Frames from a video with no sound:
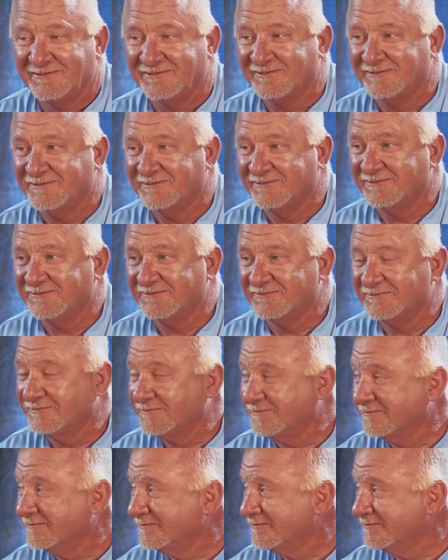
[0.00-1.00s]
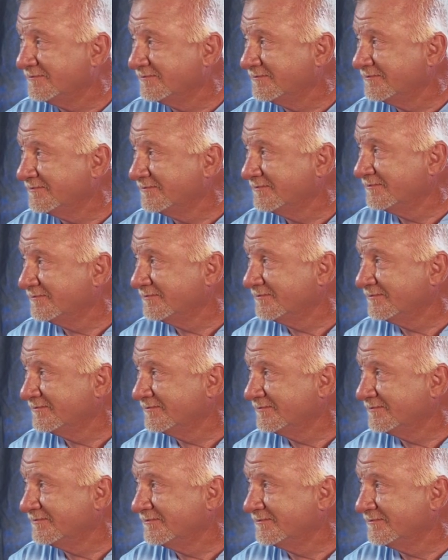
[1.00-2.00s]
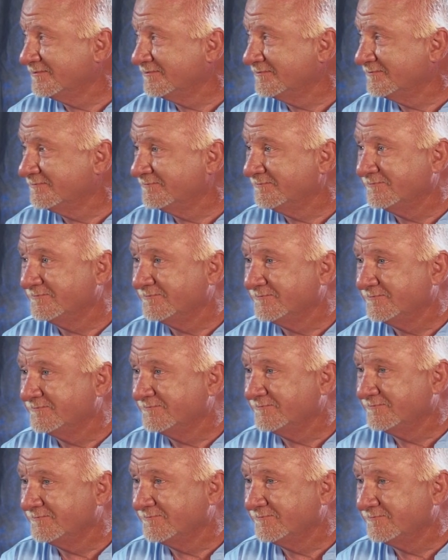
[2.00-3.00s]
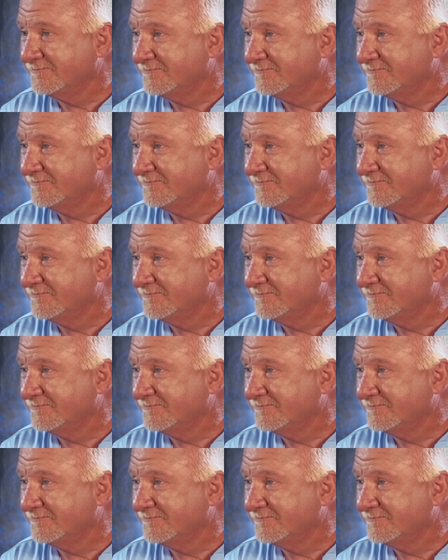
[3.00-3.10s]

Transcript: This person isn't speaking.